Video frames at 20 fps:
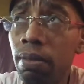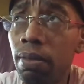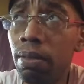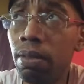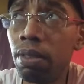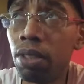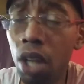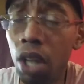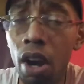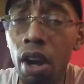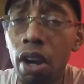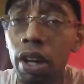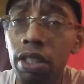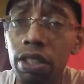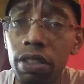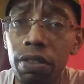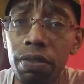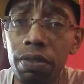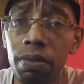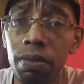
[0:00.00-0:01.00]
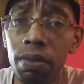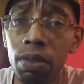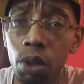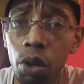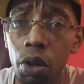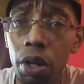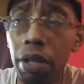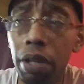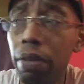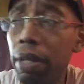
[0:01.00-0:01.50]
charge of
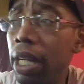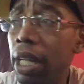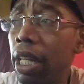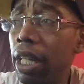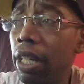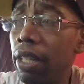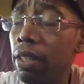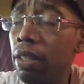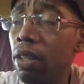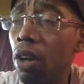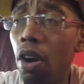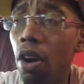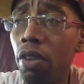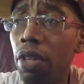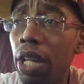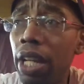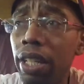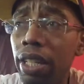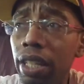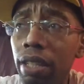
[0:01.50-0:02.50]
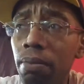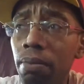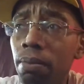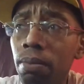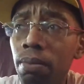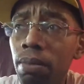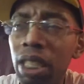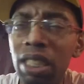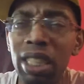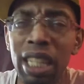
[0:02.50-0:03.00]
loitering and all that,
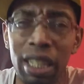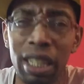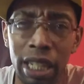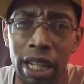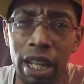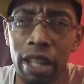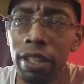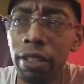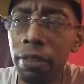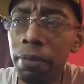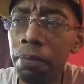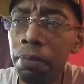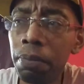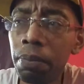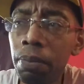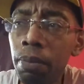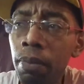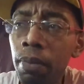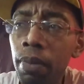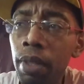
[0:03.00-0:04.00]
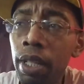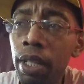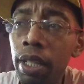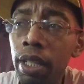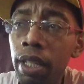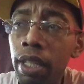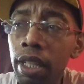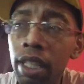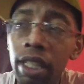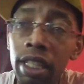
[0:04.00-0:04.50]
this, that, the other,
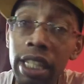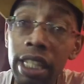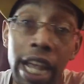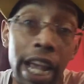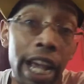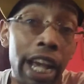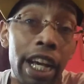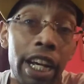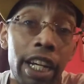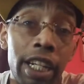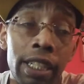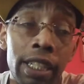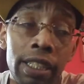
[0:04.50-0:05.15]
yeah,